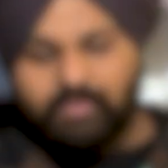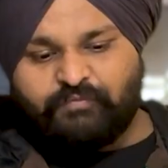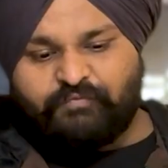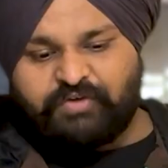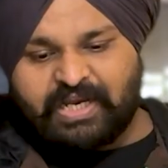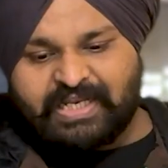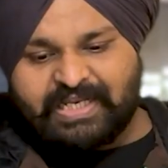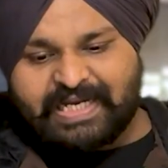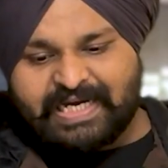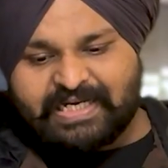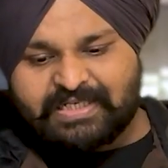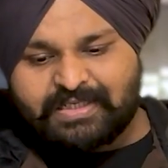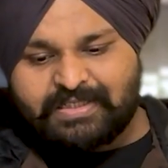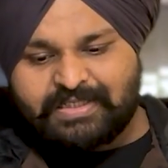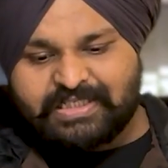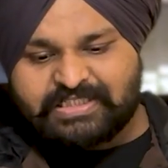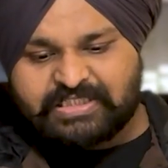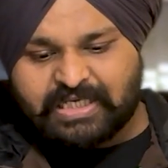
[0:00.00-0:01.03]
when that
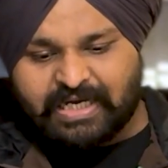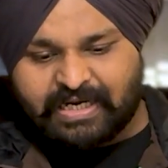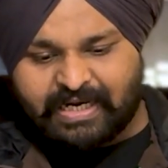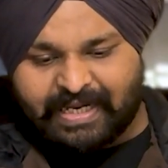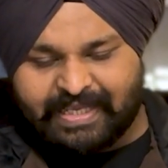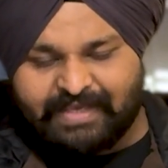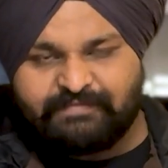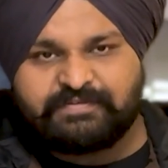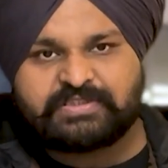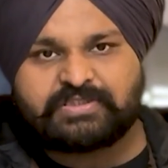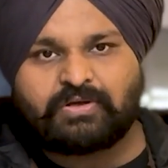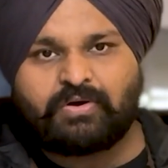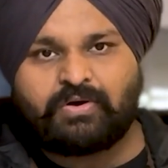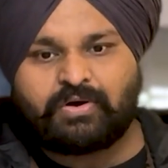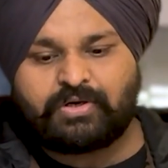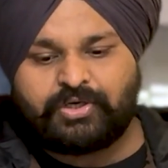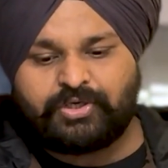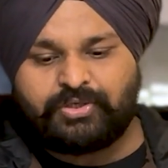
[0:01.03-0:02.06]
dish arrives
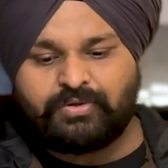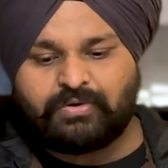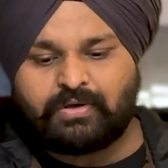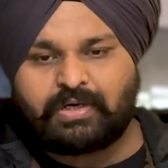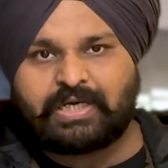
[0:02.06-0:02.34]
on your